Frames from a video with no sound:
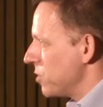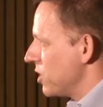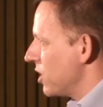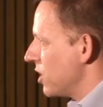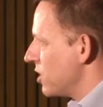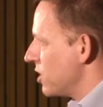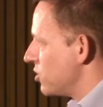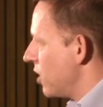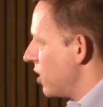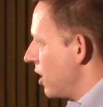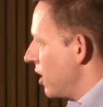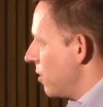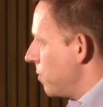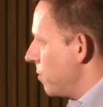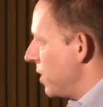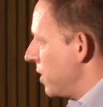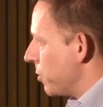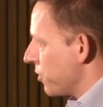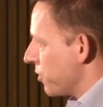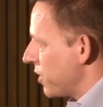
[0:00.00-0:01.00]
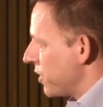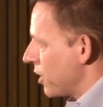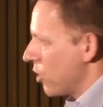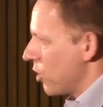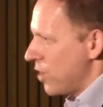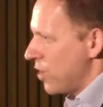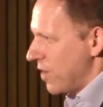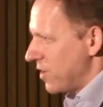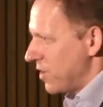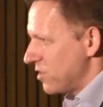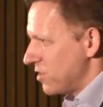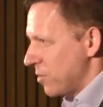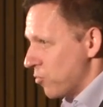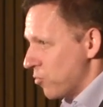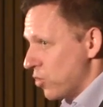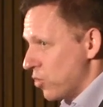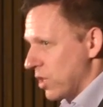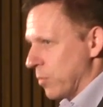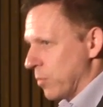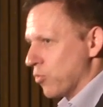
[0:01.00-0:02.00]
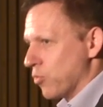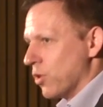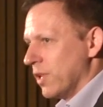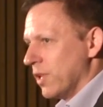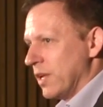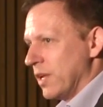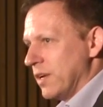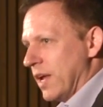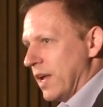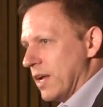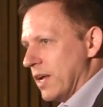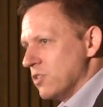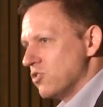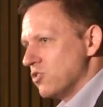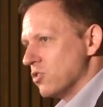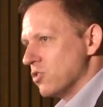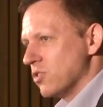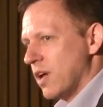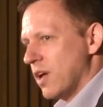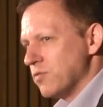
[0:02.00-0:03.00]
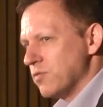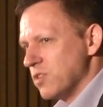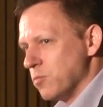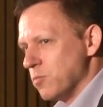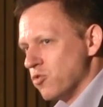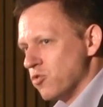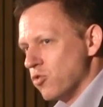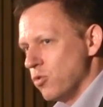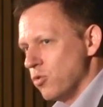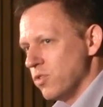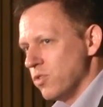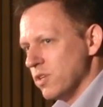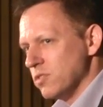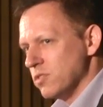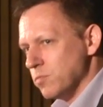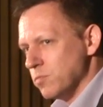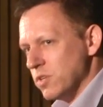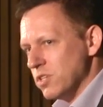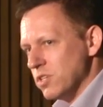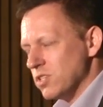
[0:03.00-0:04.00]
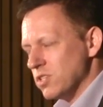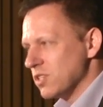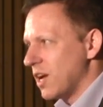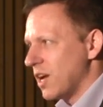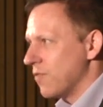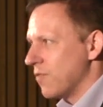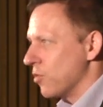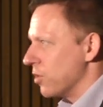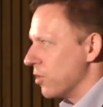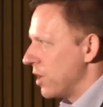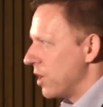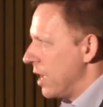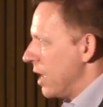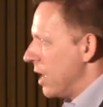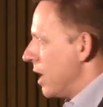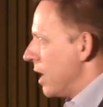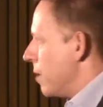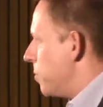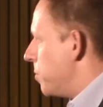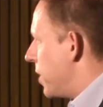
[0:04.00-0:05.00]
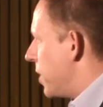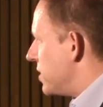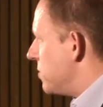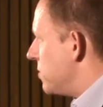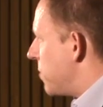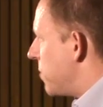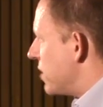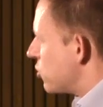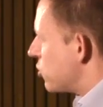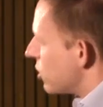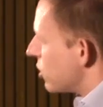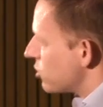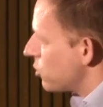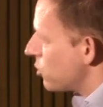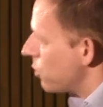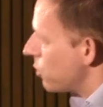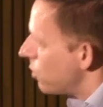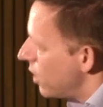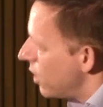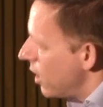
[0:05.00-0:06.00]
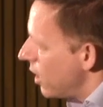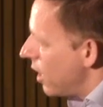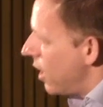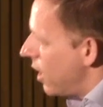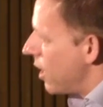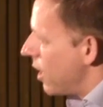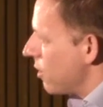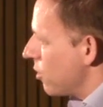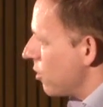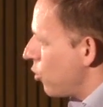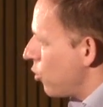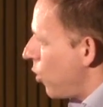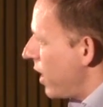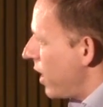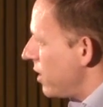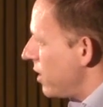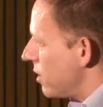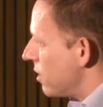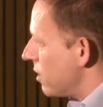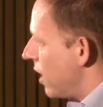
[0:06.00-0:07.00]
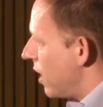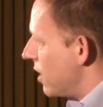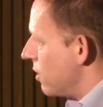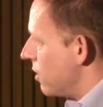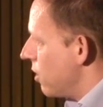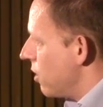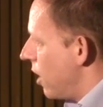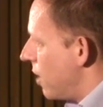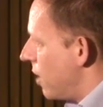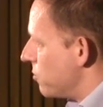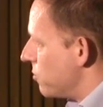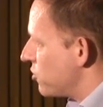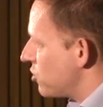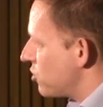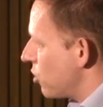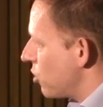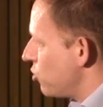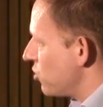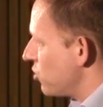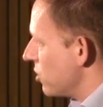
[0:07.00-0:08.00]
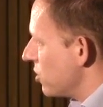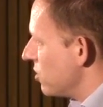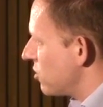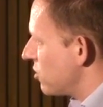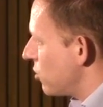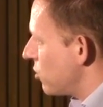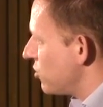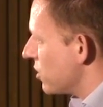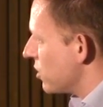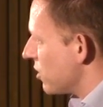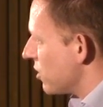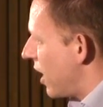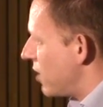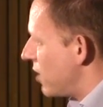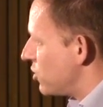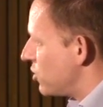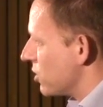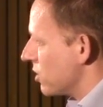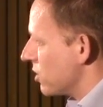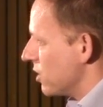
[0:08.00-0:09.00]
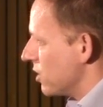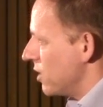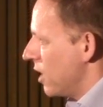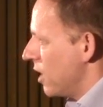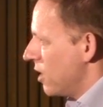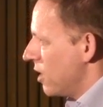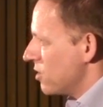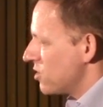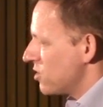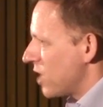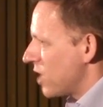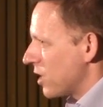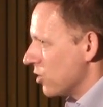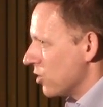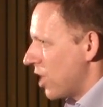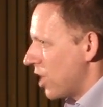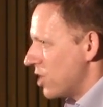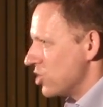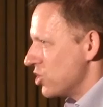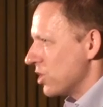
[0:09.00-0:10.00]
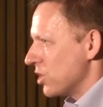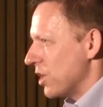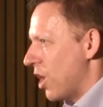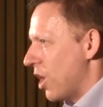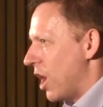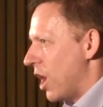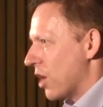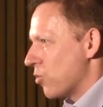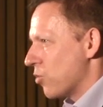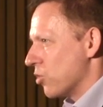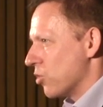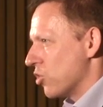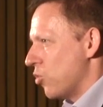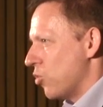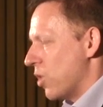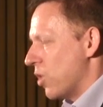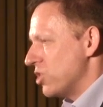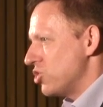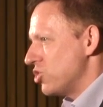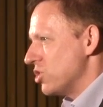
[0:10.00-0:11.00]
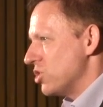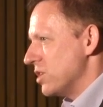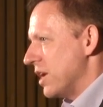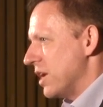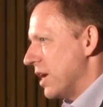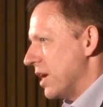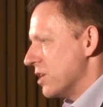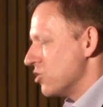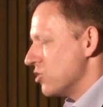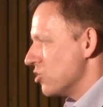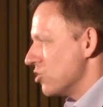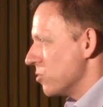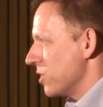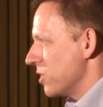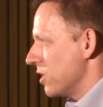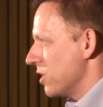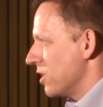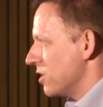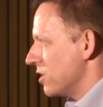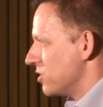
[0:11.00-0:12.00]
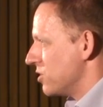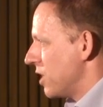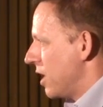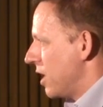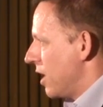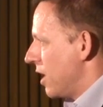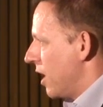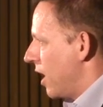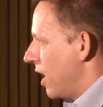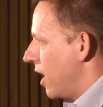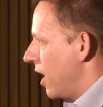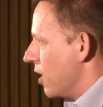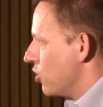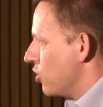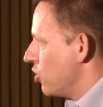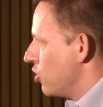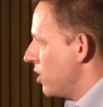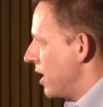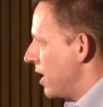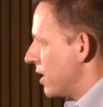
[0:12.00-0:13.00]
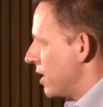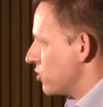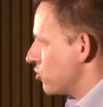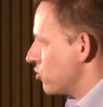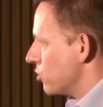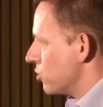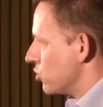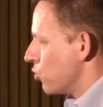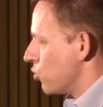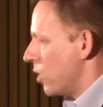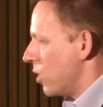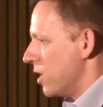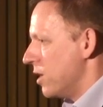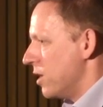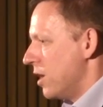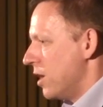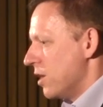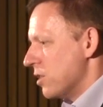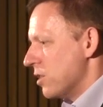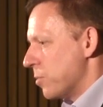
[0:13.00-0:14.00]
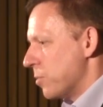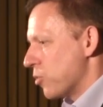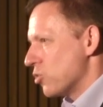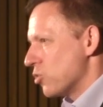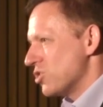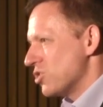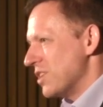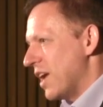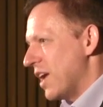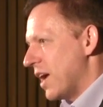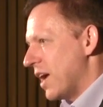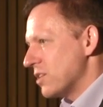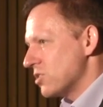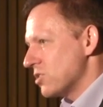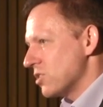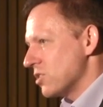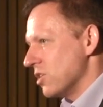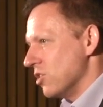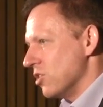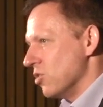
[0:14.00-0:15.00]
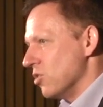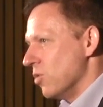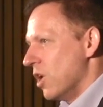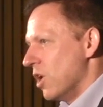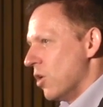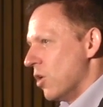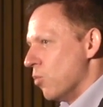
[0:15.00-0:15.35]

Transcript: because people think, oh, you have to have some really brilliant answer to have some truth that hasn't been discovered, but it's also quite a sociologically, psychologically awkward question to answer, because a good answer is one the person asking you